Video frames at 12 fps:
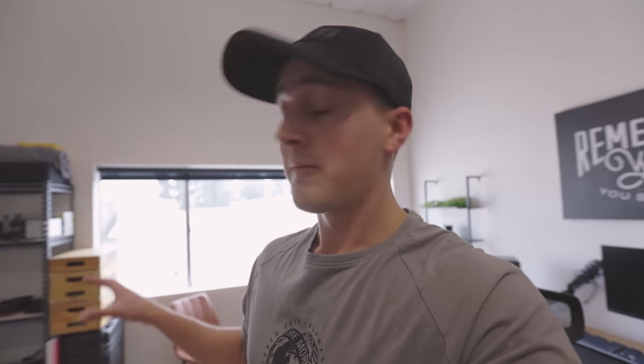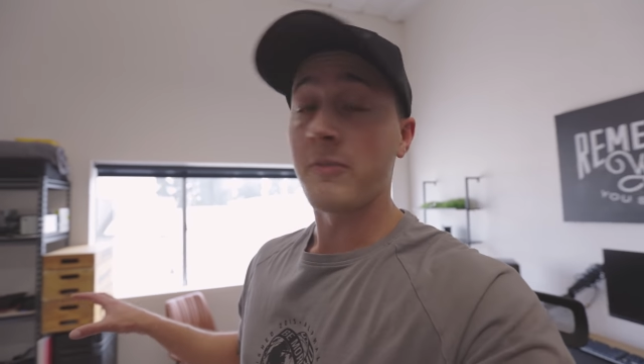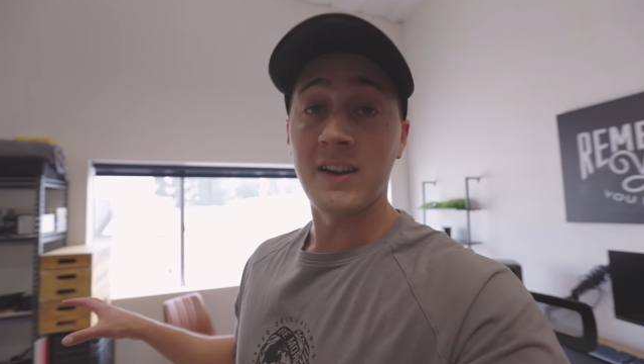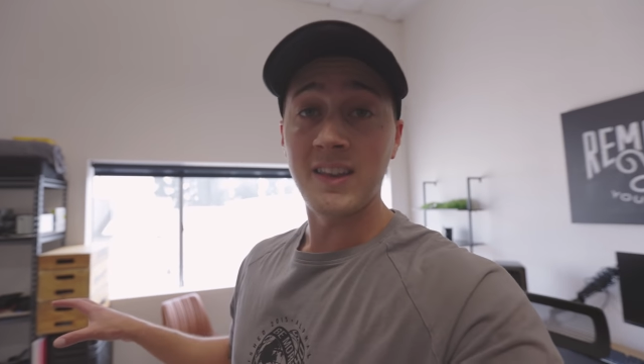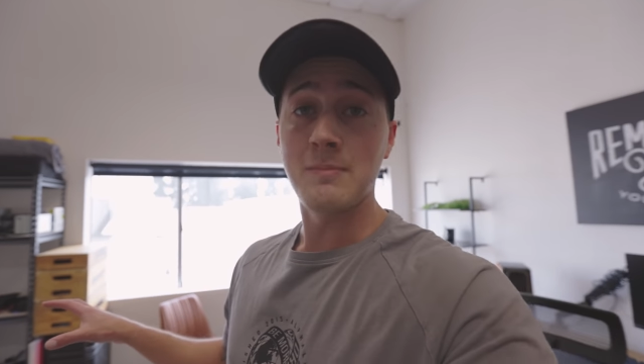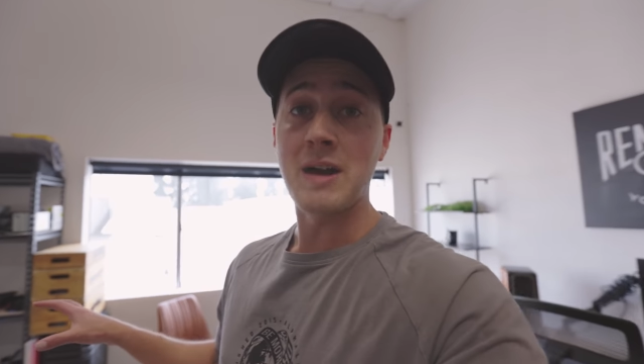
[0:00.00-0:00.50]

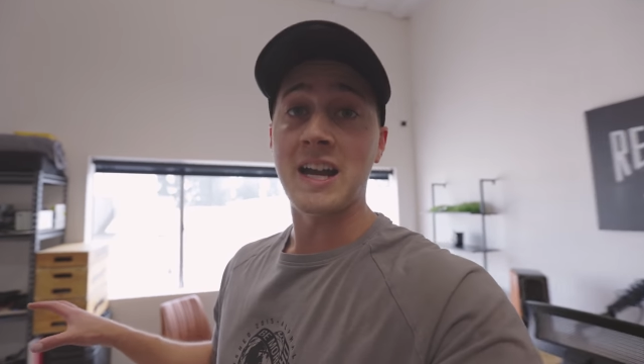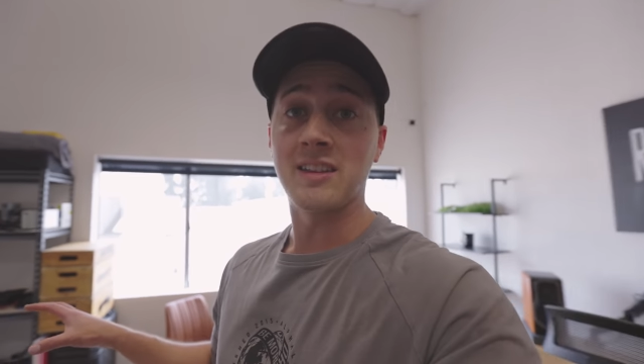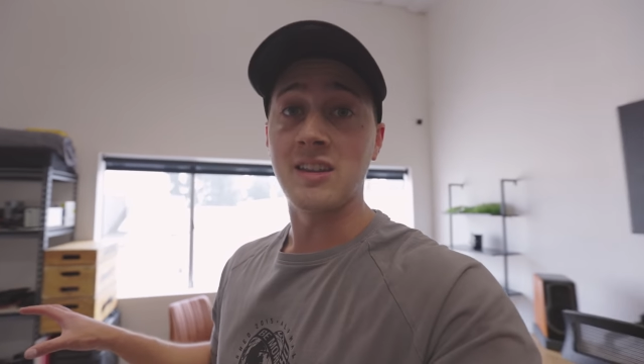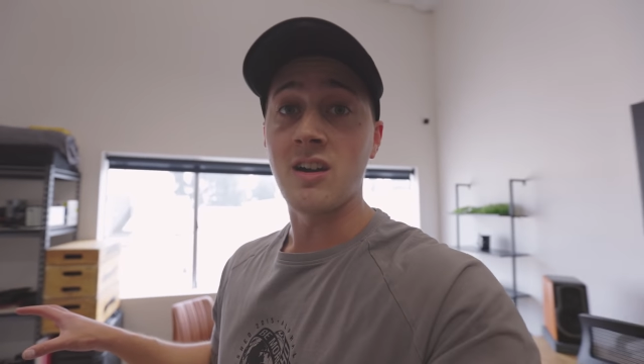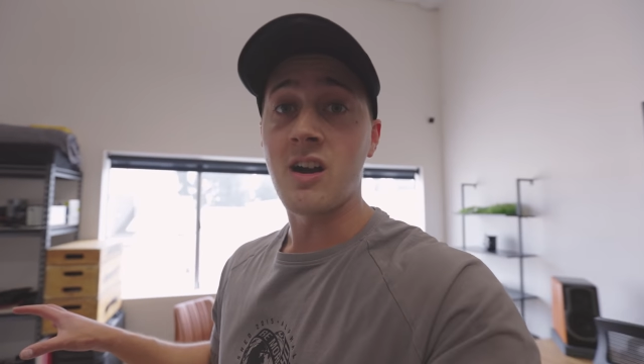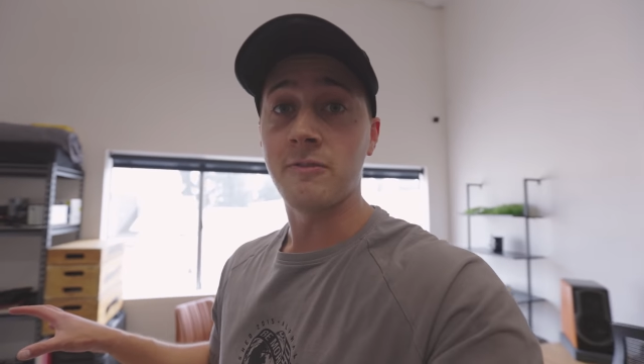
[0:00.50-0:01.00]
finally back
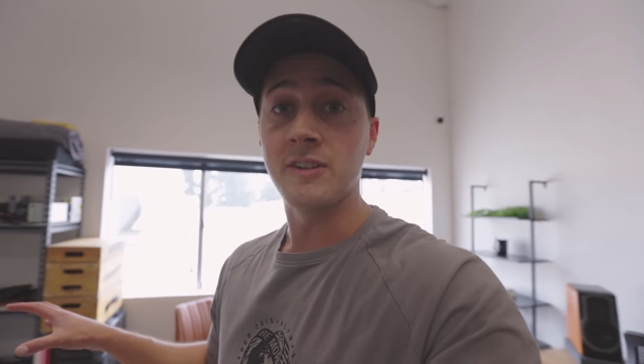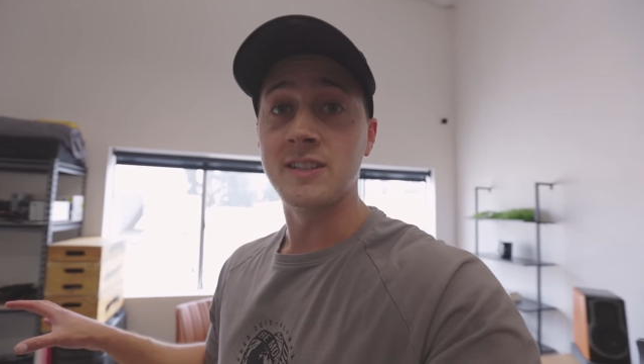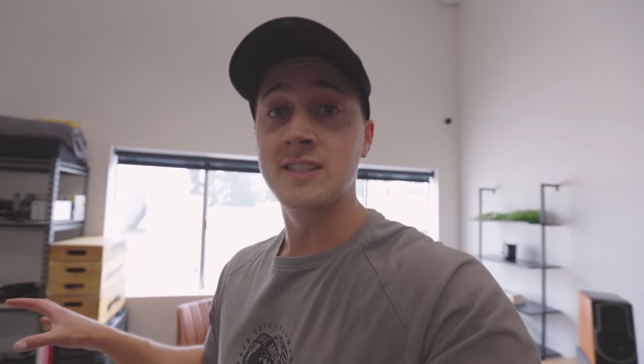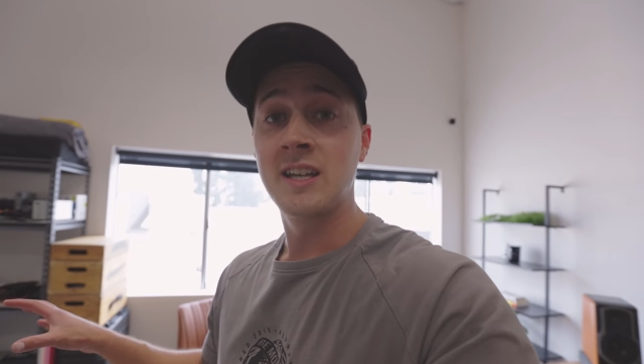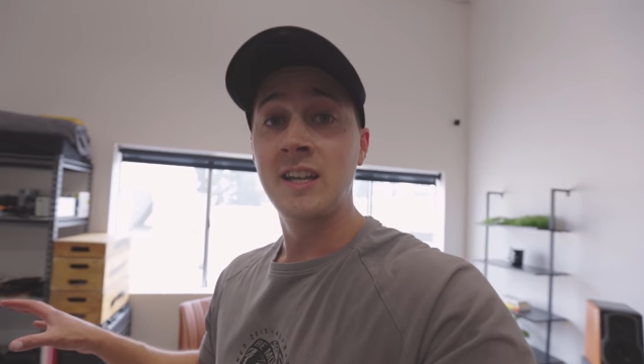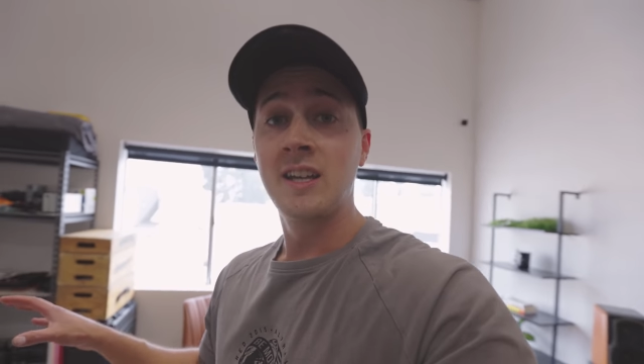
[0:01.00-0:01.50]
in the
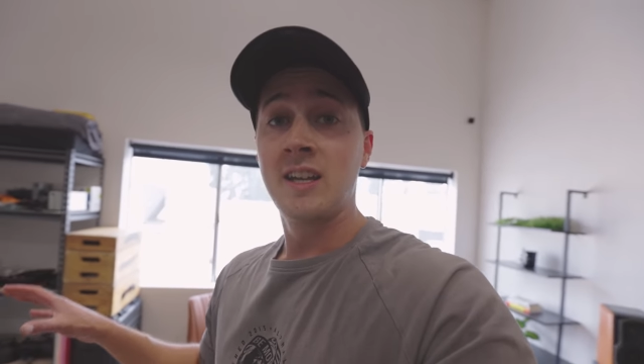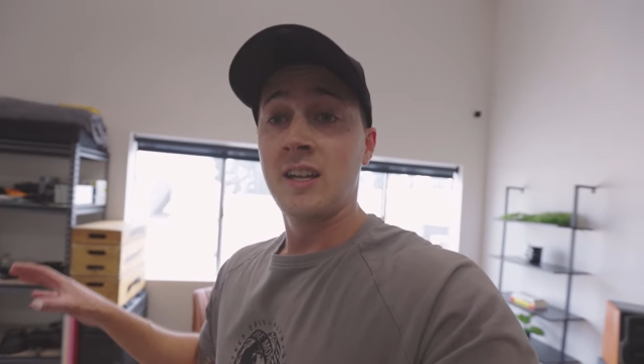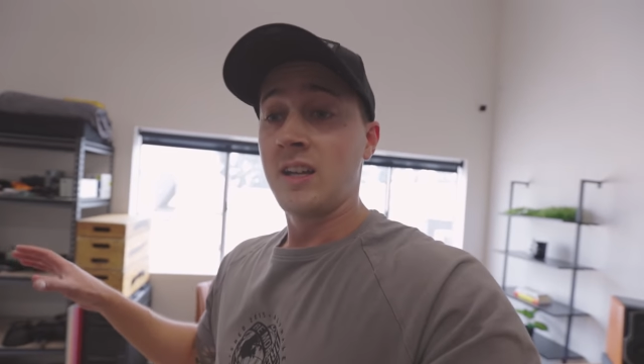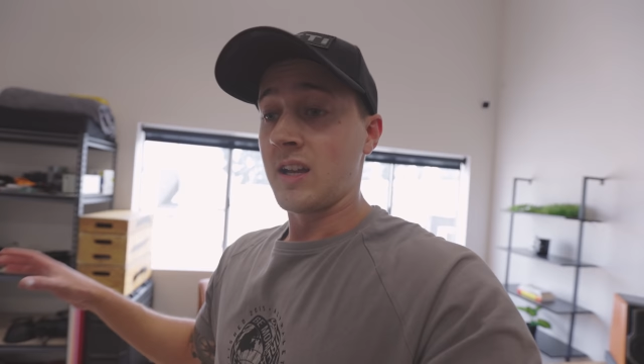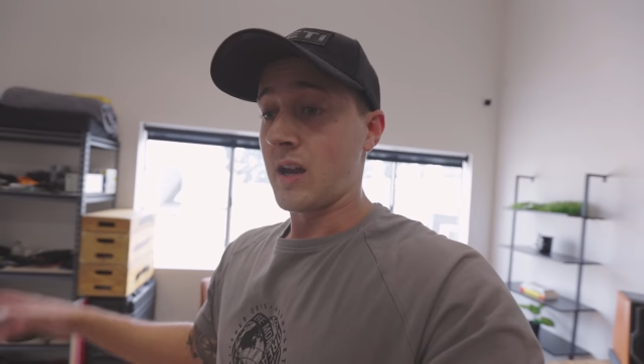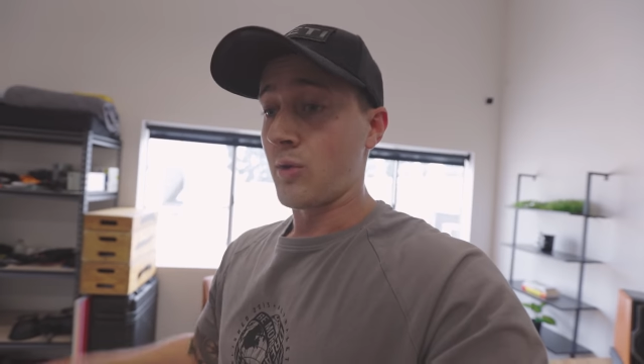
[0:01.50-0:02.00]
office,
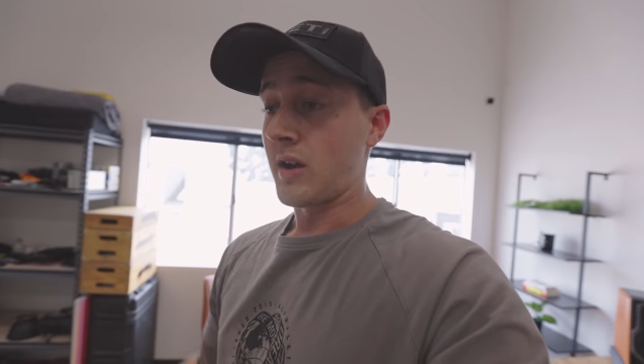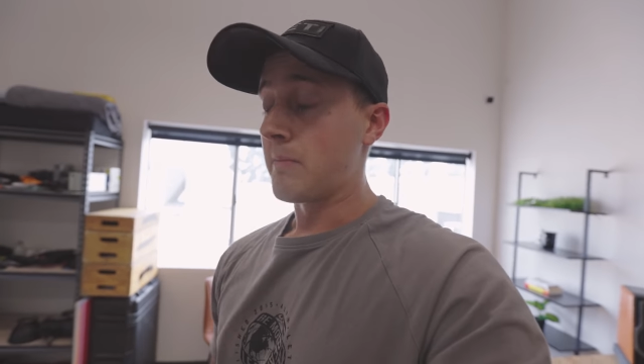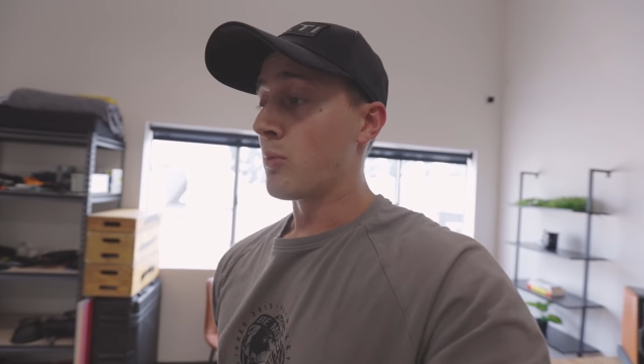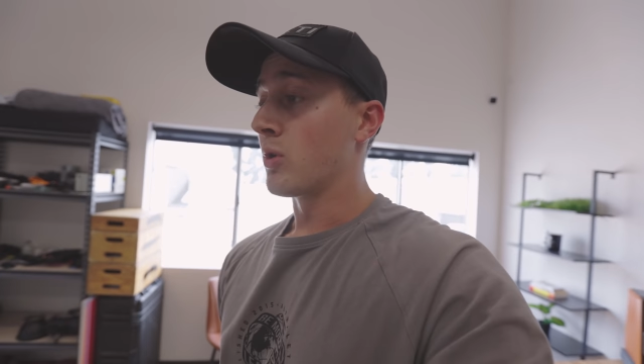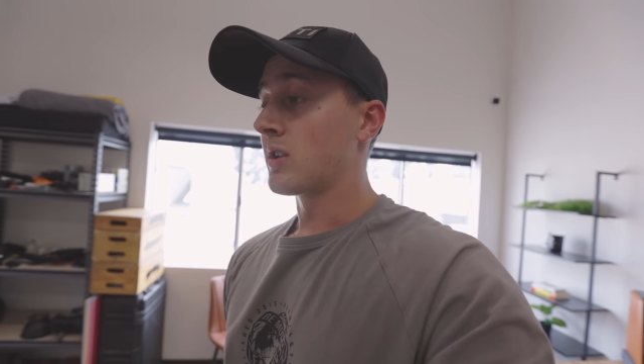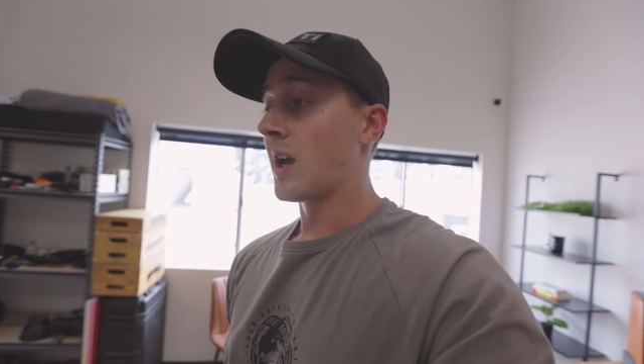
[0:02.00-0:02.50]
I will have
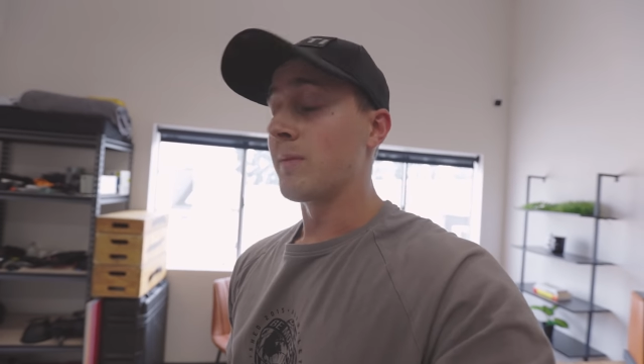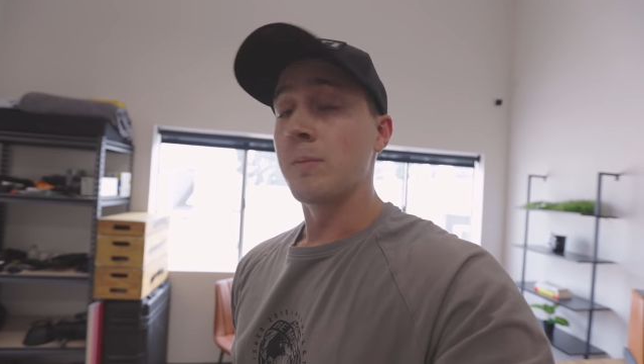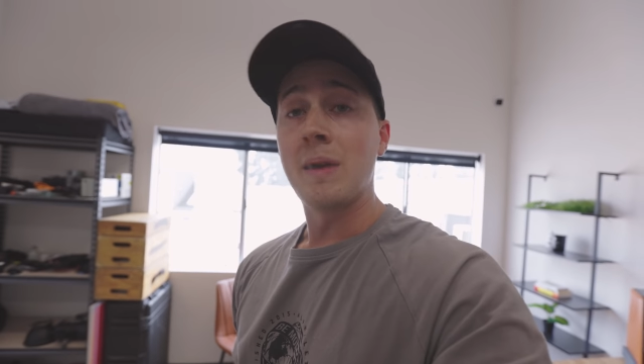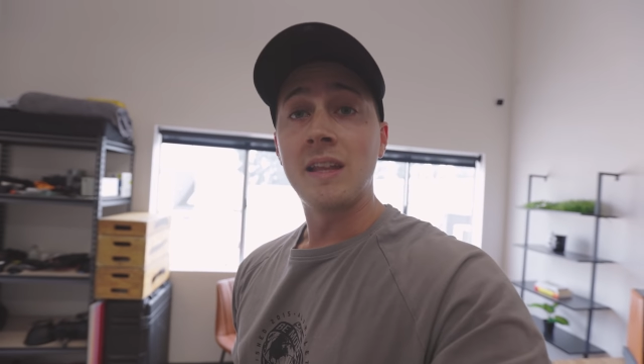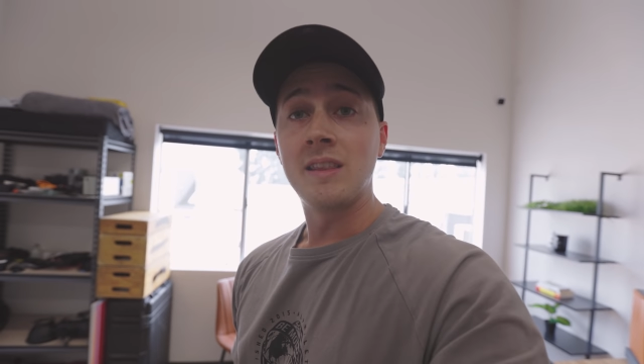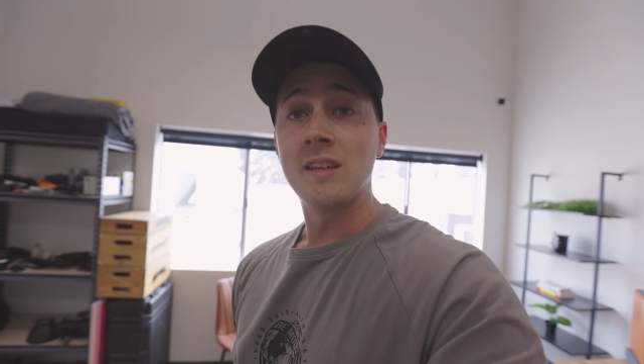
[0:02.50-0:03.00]
more time to
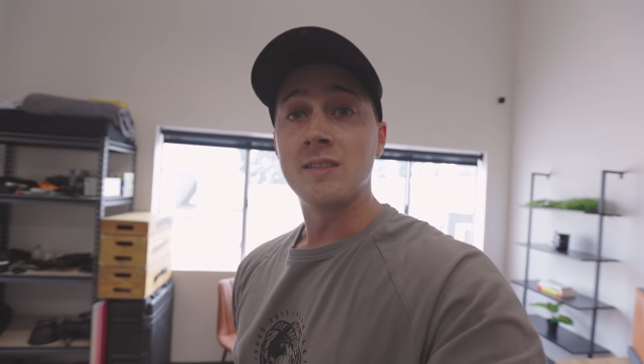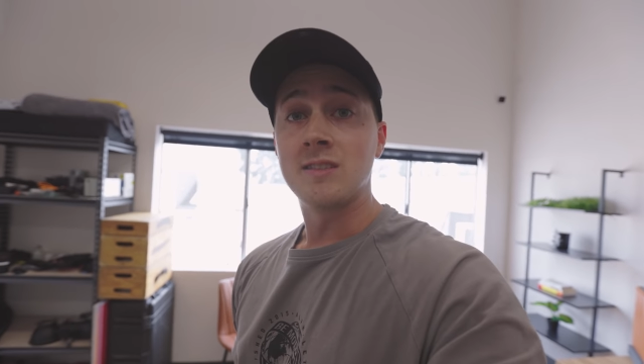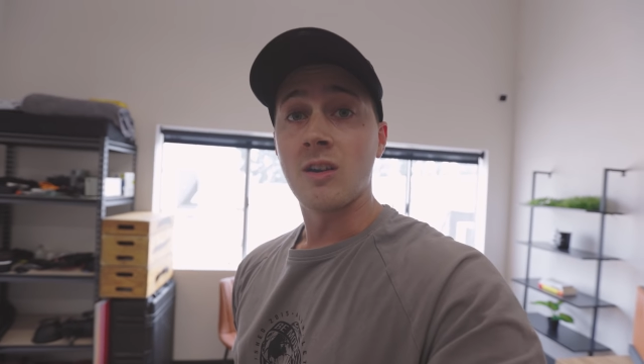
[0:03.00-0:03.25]
make these.